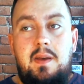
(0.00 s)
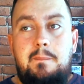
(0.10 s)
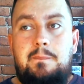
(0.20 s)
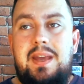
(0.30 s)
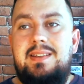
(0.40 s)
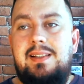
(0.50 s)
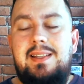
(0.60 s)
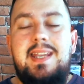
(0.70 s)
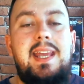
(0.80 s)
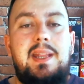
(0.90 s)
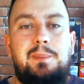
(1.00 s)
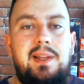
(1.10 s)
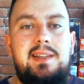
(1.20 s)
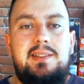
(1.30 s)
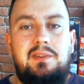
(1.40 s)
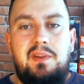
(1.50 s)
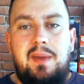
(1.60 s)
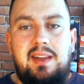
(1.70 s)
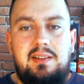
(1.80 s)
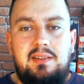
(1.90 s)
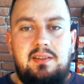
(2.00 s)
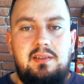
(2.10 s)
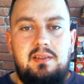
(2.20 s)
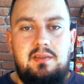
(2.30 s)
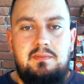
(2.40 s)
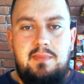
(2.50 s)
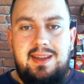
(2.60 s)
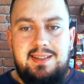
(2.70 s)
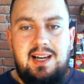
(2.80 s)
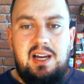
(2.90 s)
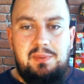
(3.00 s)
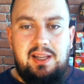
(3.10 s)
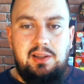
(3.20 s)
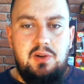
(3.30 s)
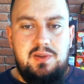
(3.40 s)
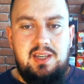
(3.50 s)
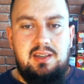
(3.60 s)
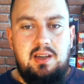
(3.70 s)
basically take the place of the main timeline Loki.